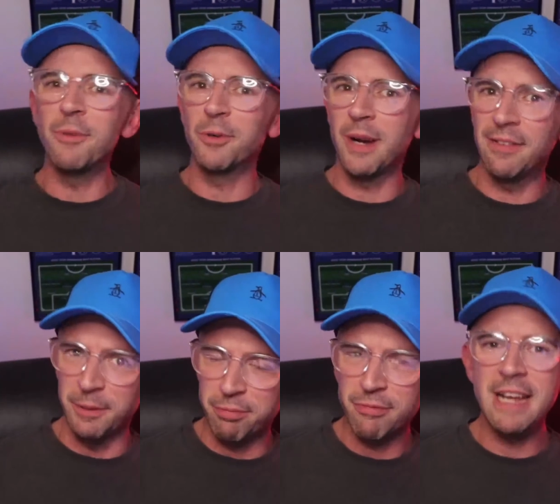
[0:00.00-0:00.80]
What do I have
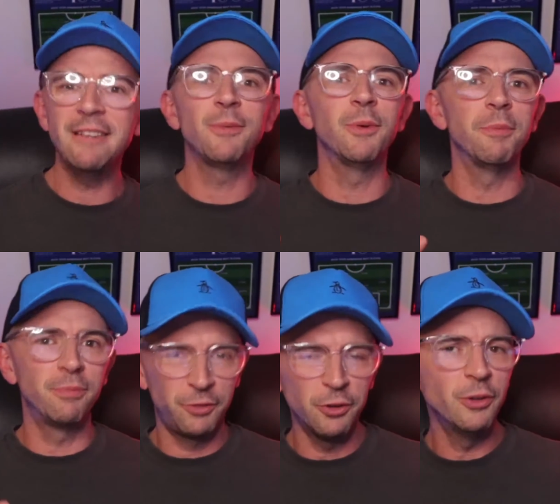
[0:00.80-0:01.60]
to press? What
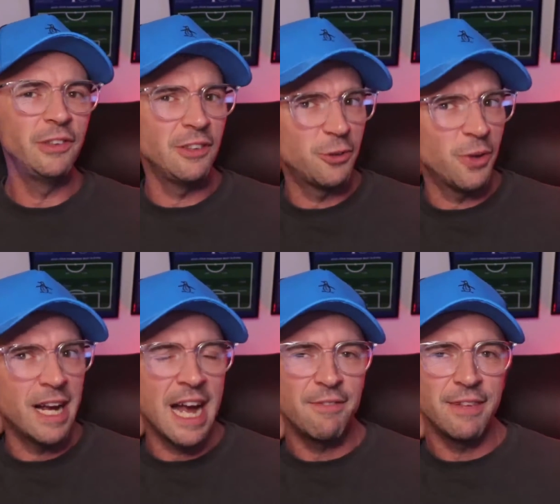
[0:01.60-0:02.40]
choices do
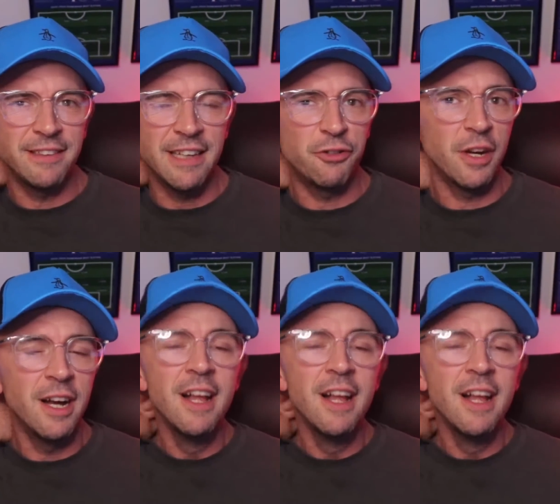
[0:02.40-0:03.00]
I have, etc.